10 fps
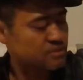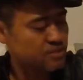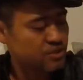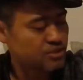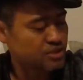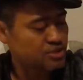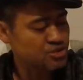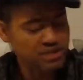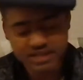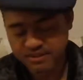You know,
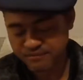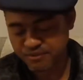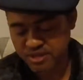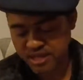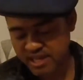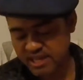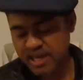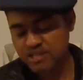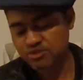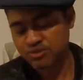usually for the
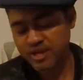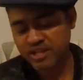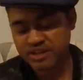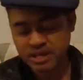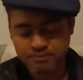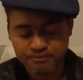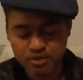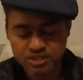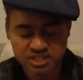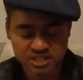AKs or the regular
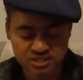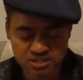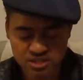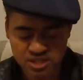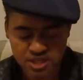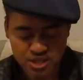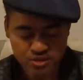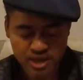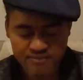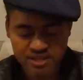M14s,
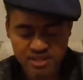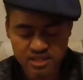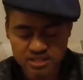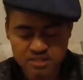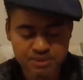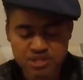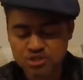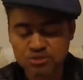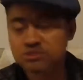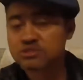you have to get a
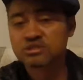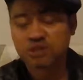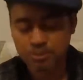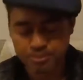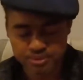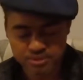special scope